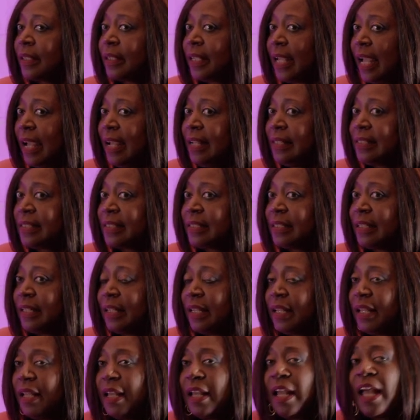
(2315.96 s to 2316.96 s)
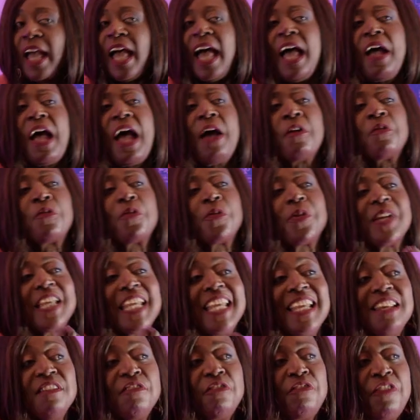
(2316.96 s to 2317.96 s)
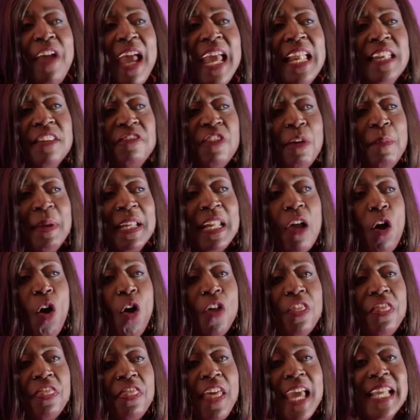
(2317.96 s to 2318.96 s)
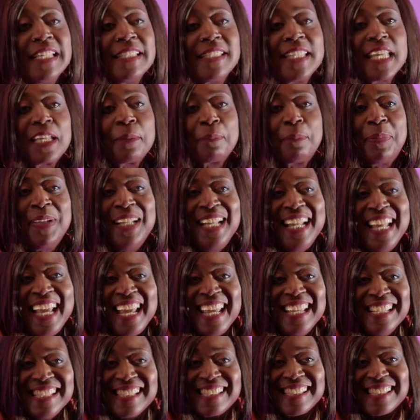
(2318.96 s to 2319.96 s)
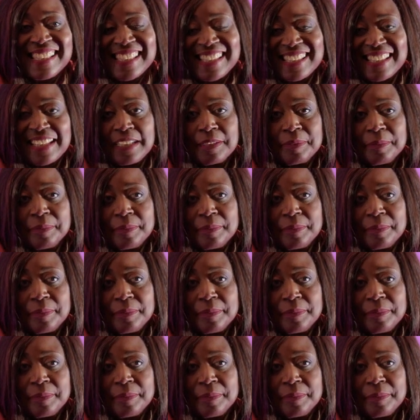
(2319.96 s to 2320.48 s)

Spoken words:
yes, reinvent from an authentic place,